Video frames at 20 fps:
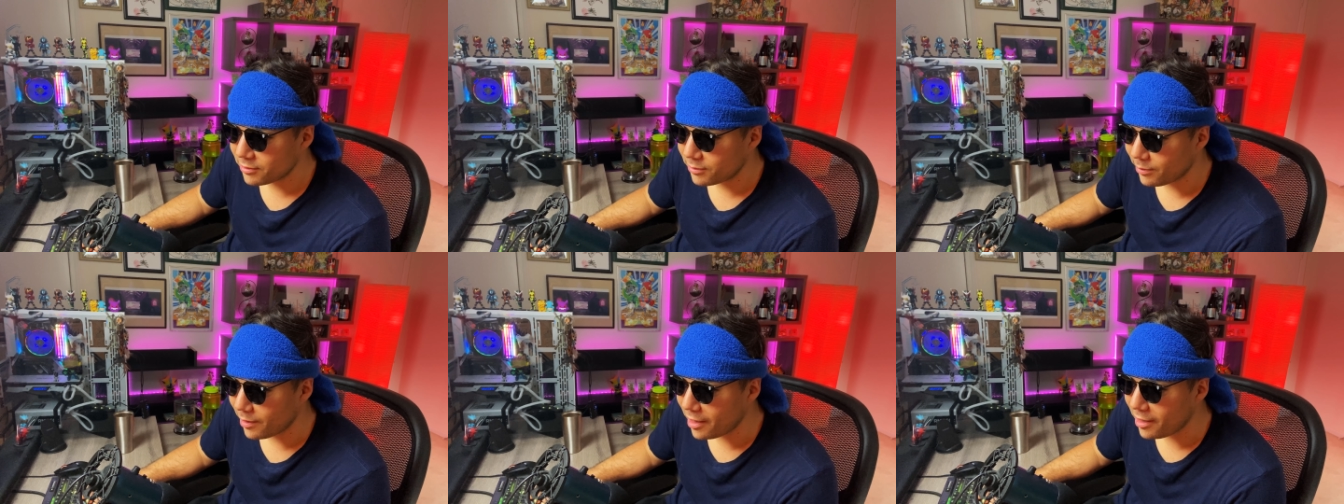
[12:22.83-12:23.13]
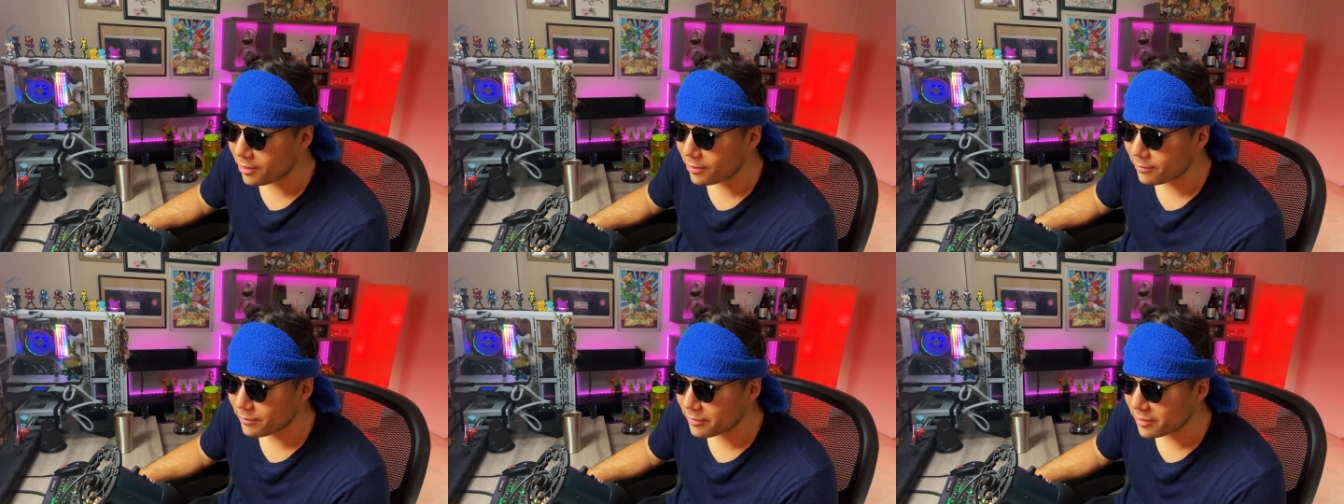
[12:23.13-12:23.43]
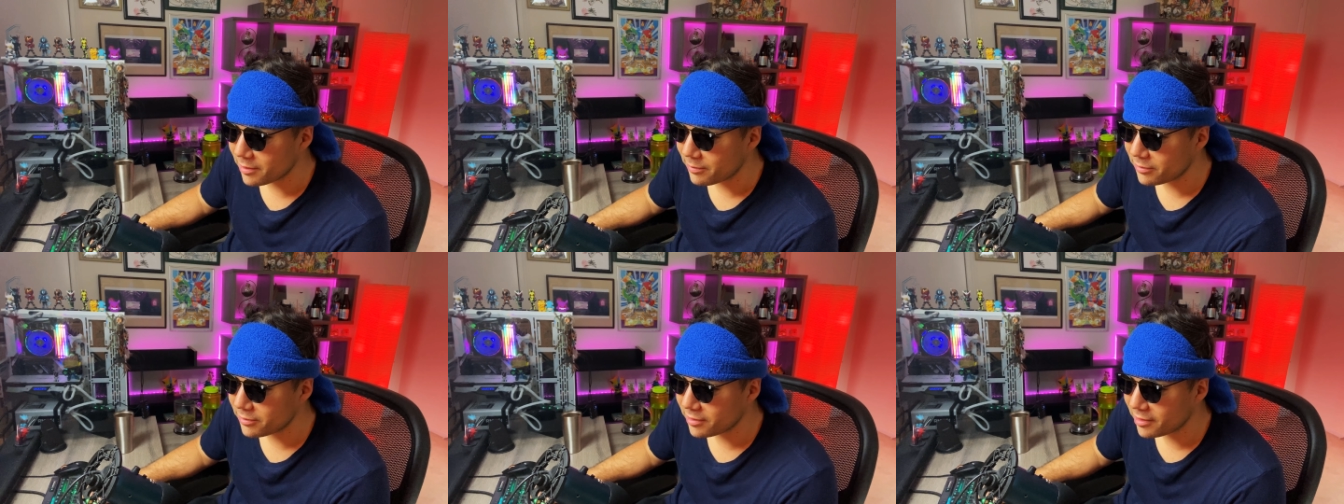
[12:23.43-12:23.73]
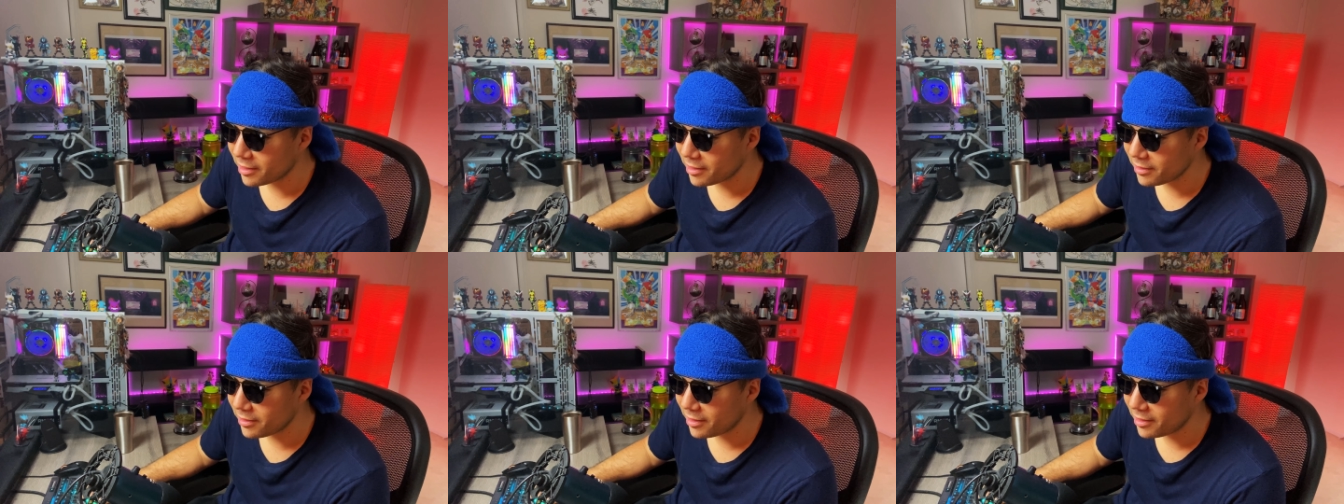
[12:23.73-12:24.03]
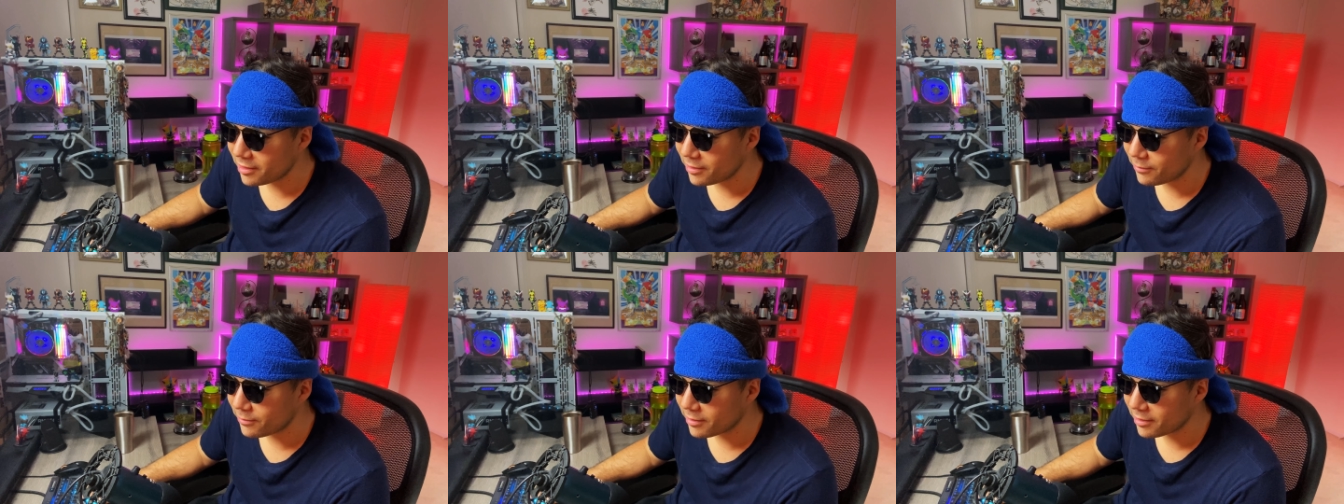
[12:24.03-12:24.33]
Wow, people in that
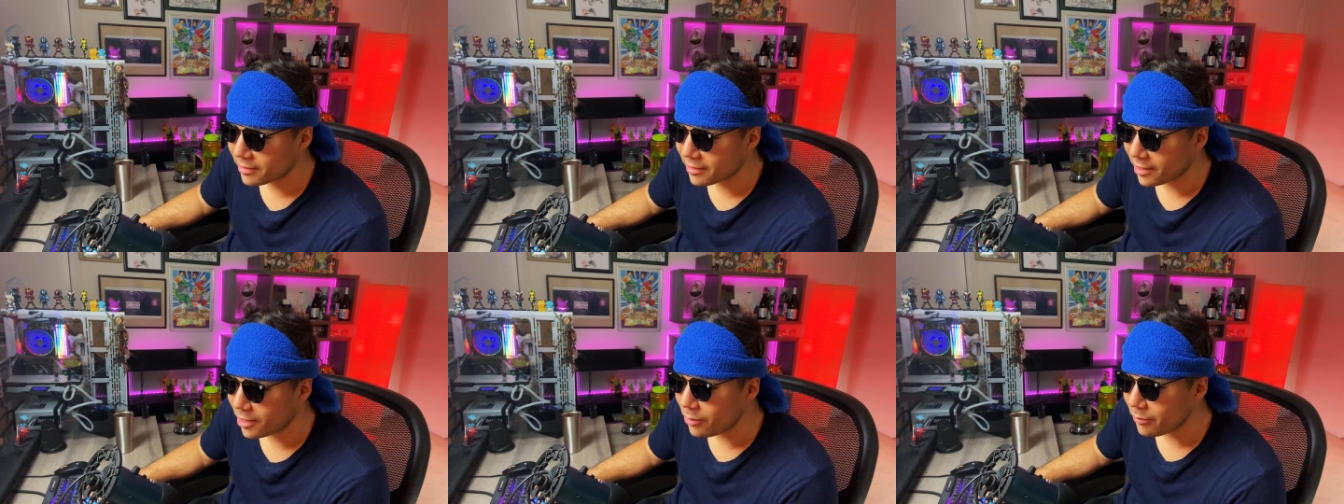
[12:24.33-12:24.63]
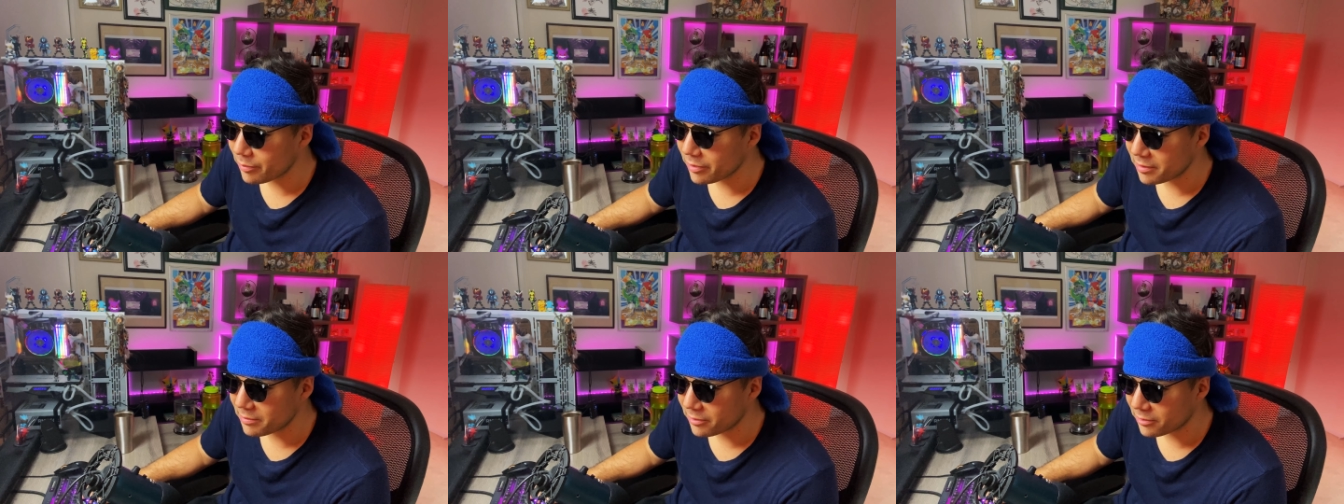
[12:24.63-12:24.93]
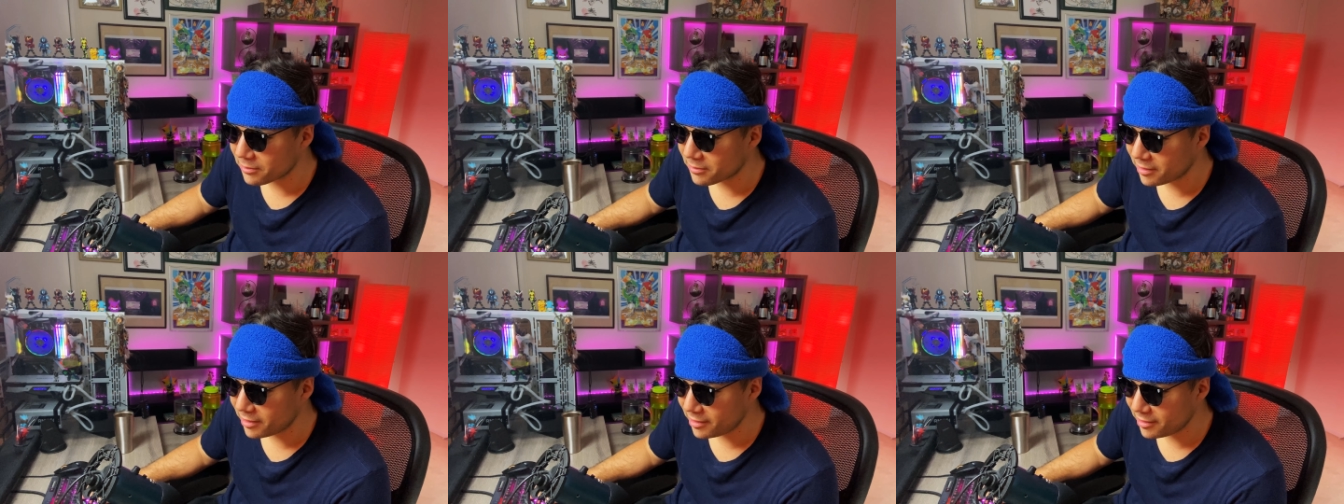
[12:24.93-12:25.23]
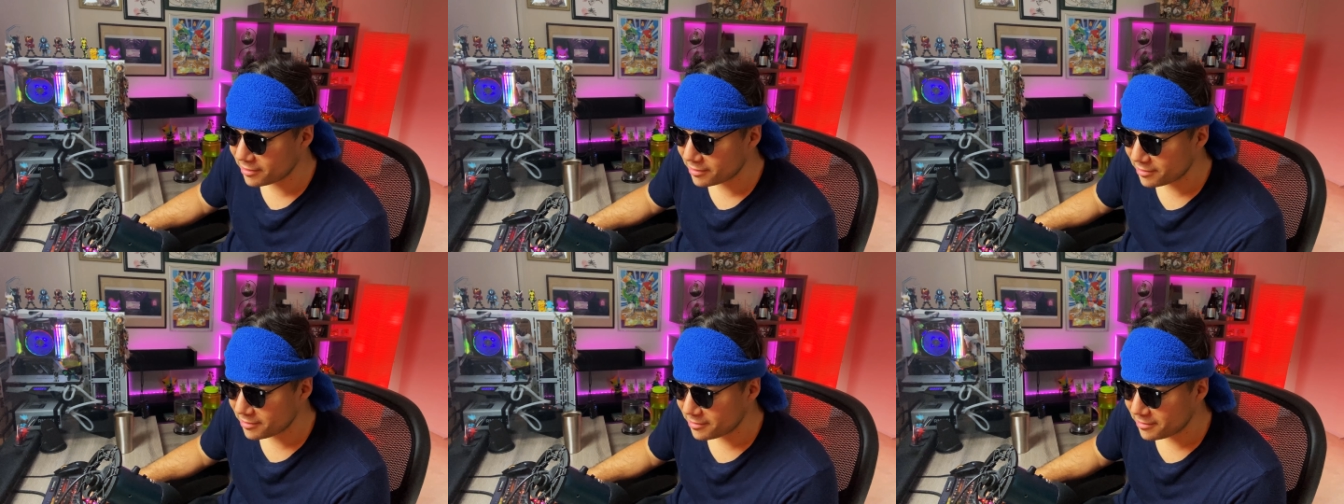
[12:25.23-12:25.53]
line of work help people, right?